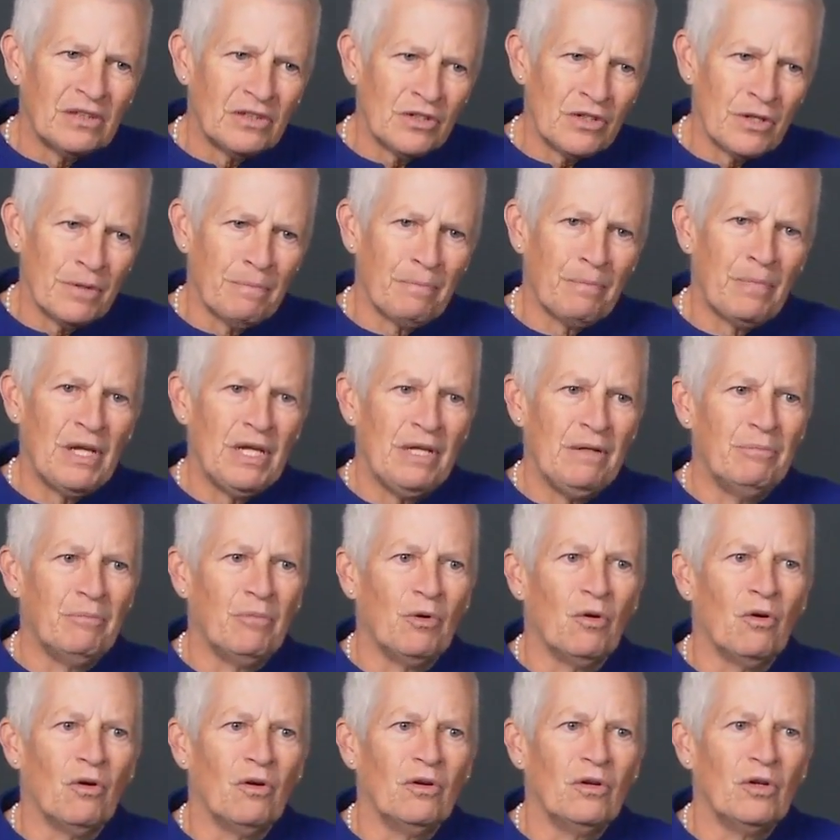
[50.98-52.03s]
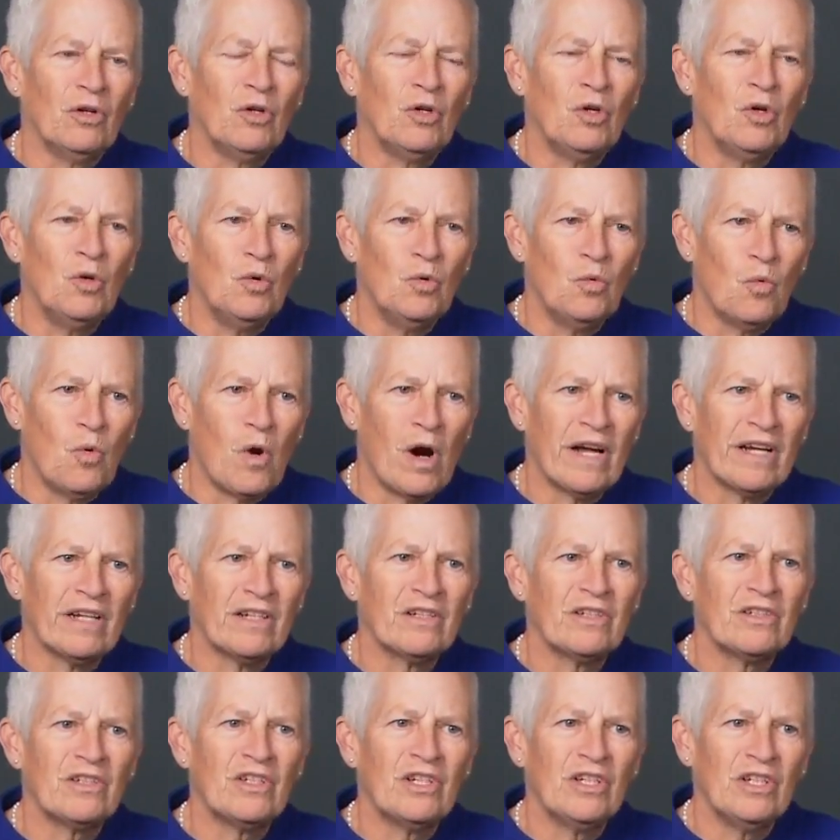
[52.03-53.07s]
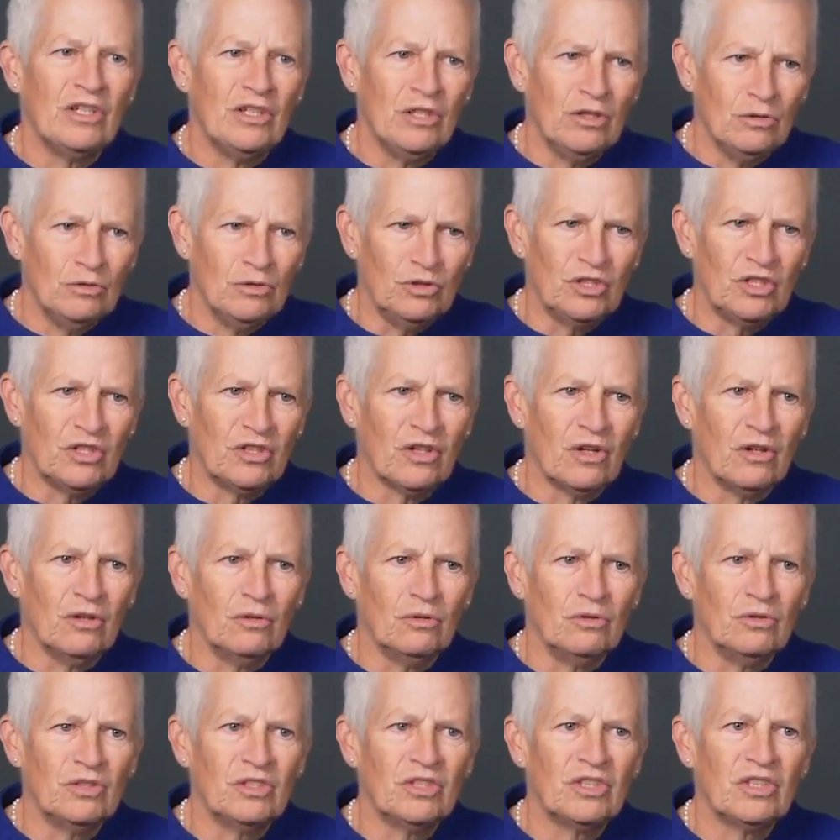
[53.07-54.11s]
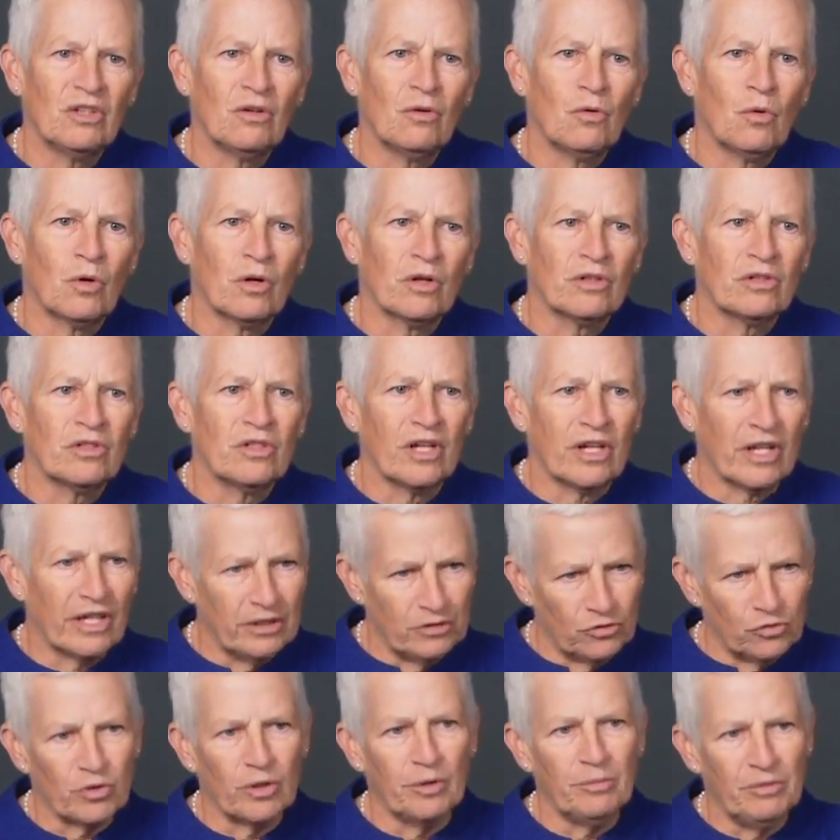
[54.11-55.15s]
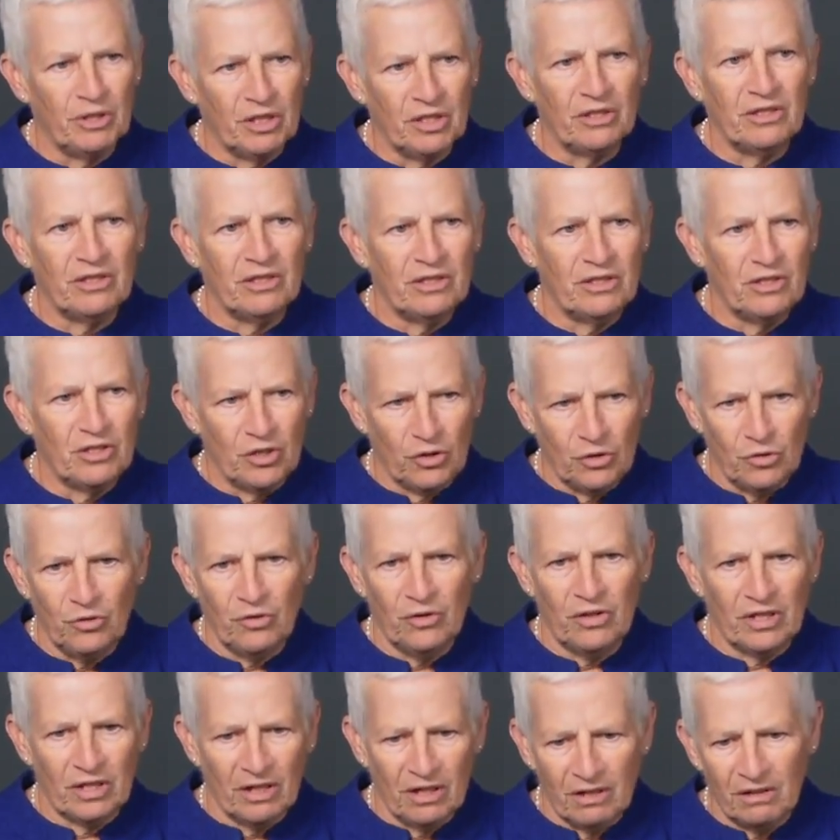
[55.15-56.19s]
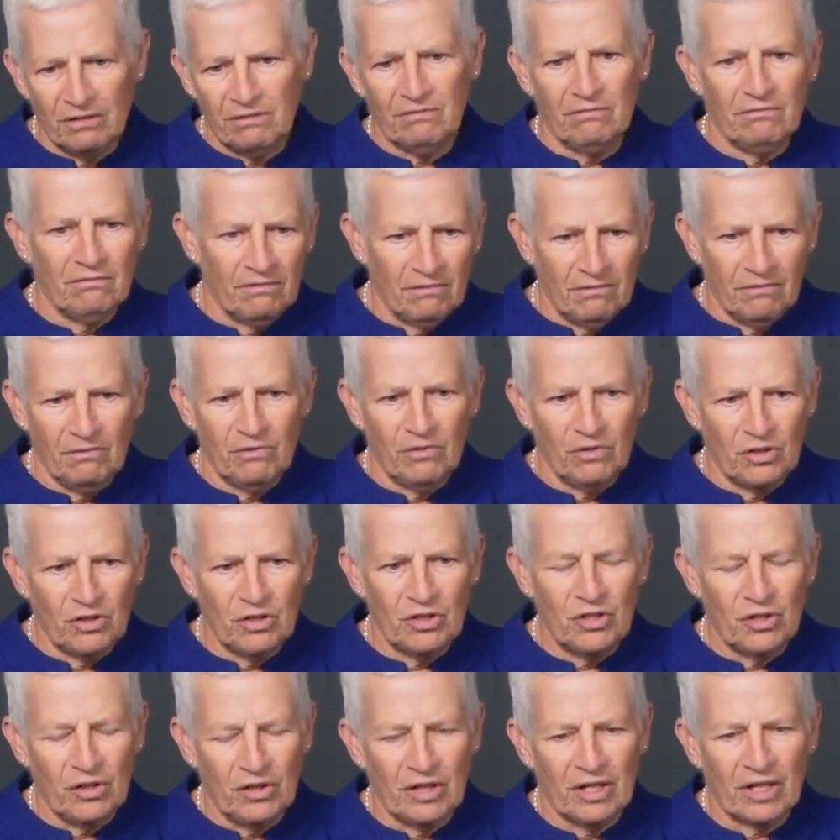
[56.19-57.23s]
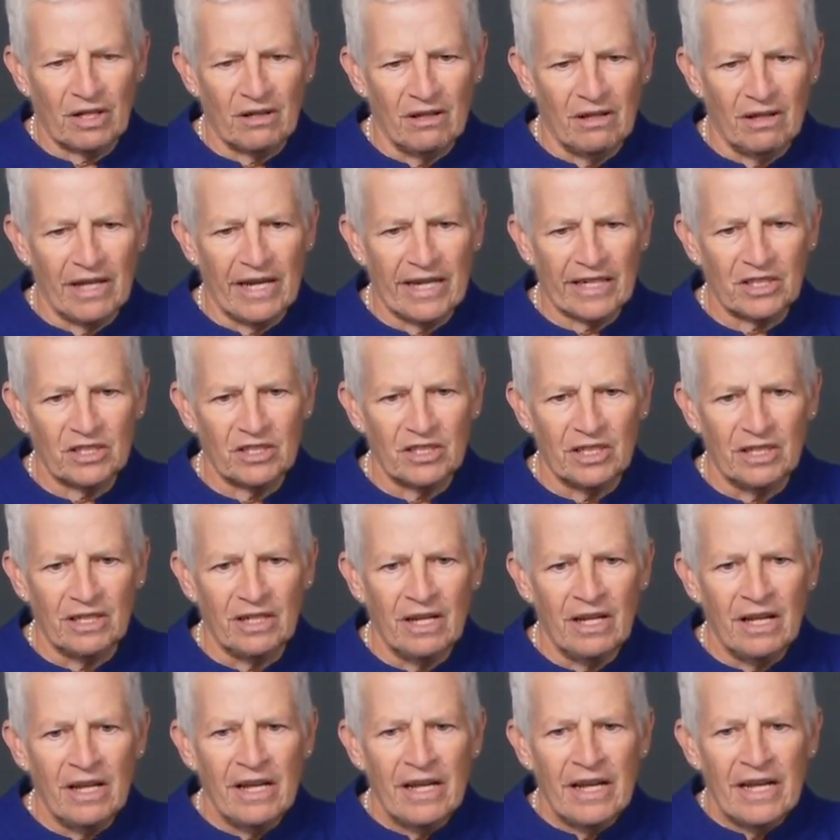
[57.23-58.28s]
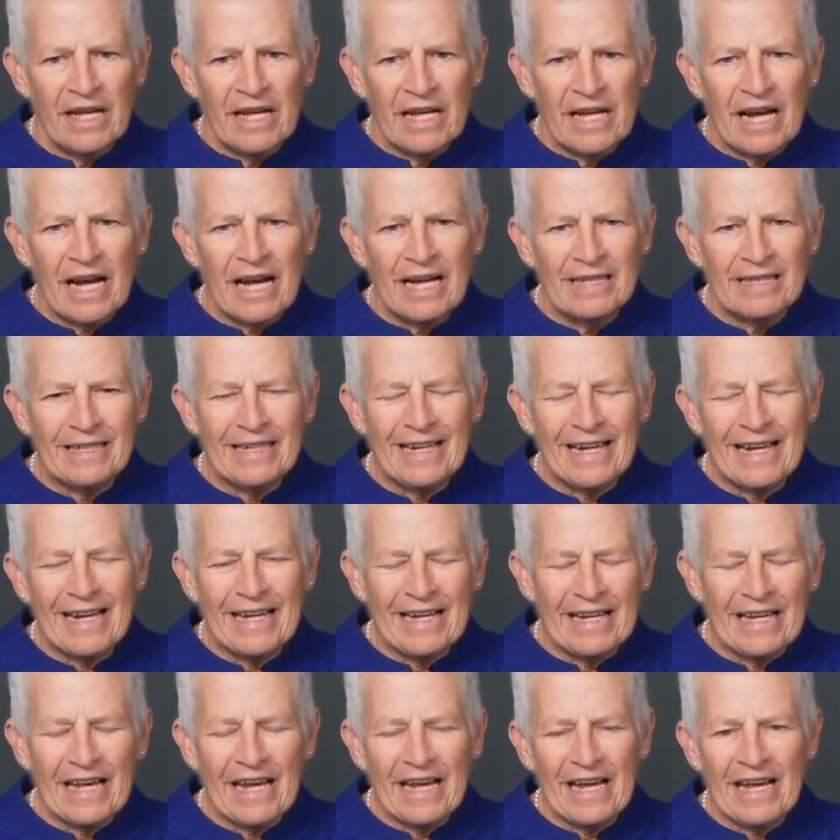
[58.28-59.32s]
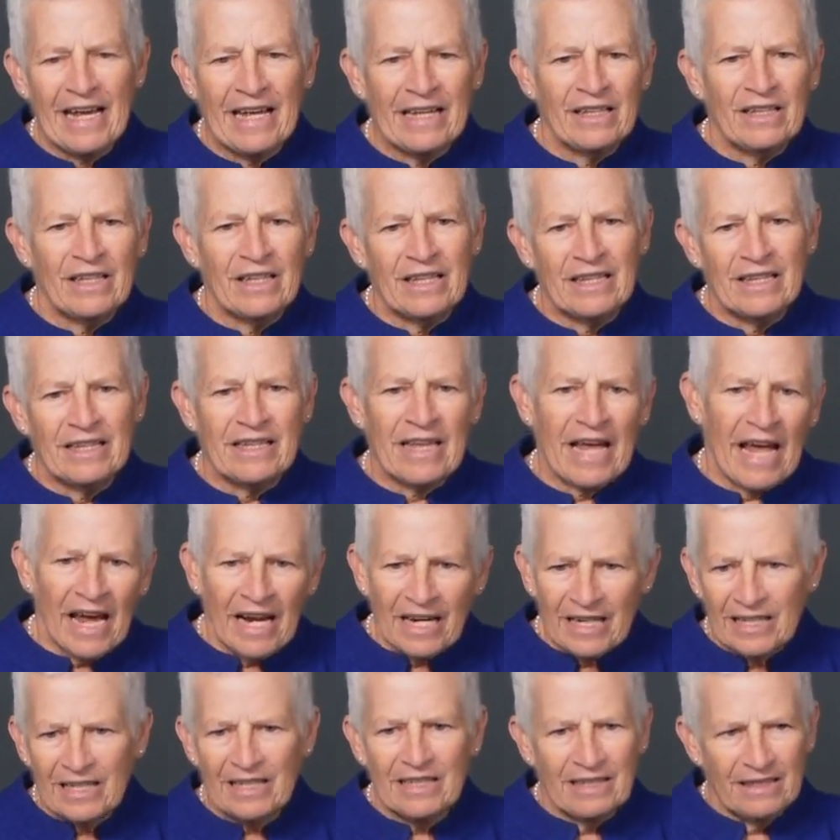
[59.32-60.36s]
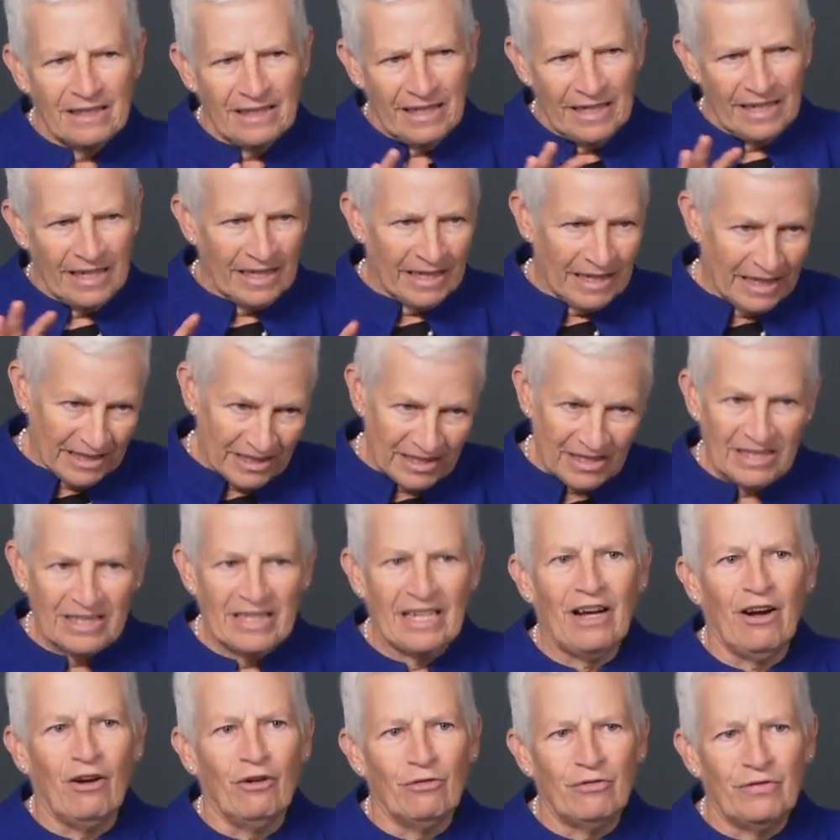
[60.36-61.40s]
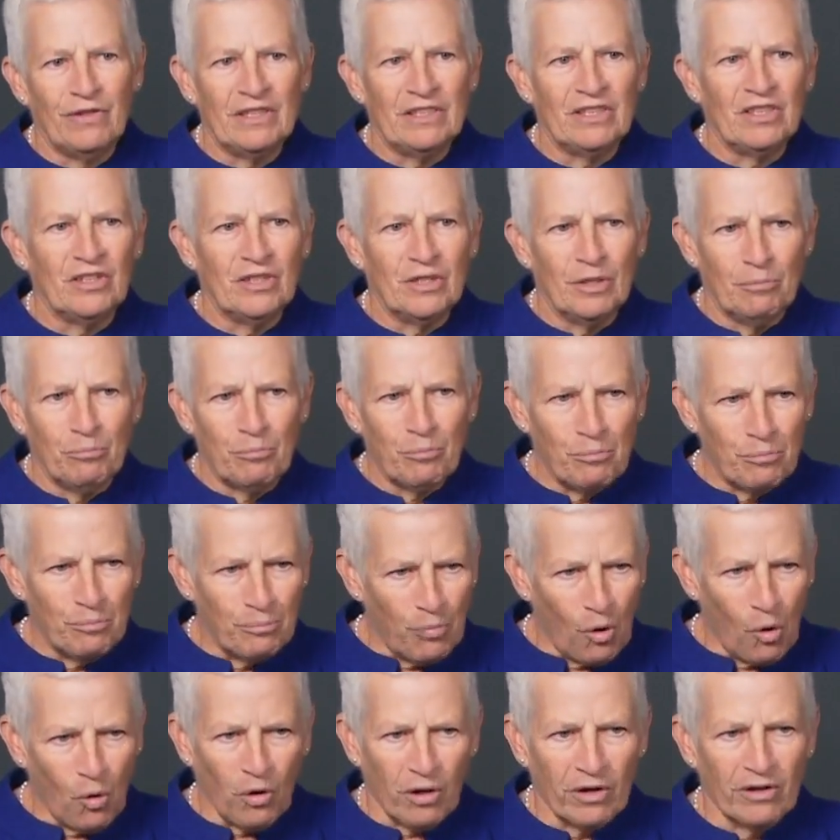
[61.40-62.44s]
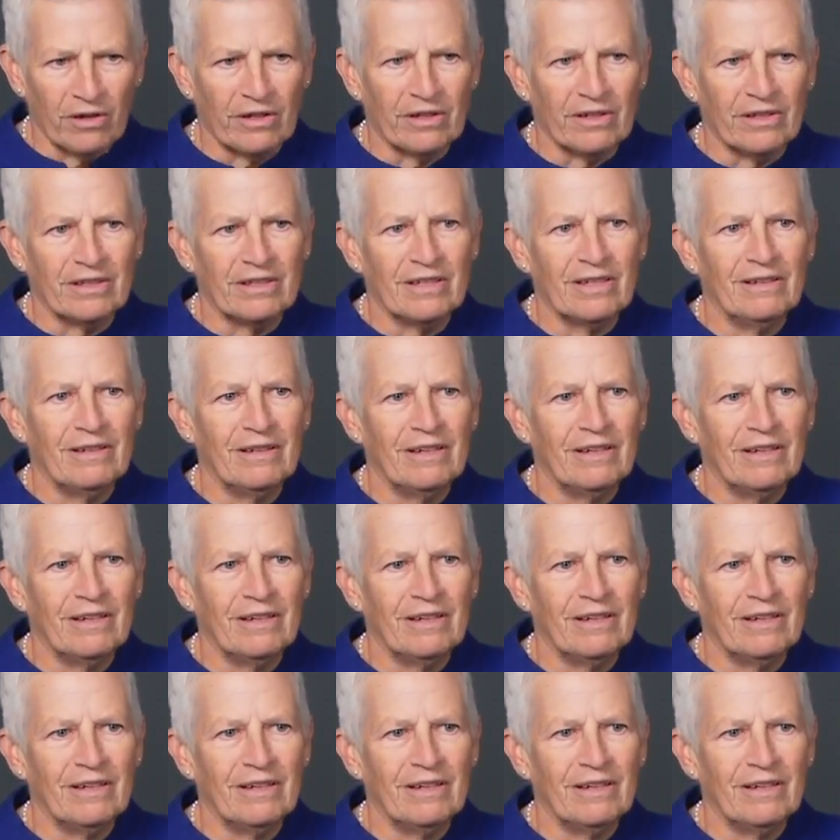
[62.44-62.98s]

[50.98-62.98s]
to people who want to use those or to contribute to the collection. And that in itself is an important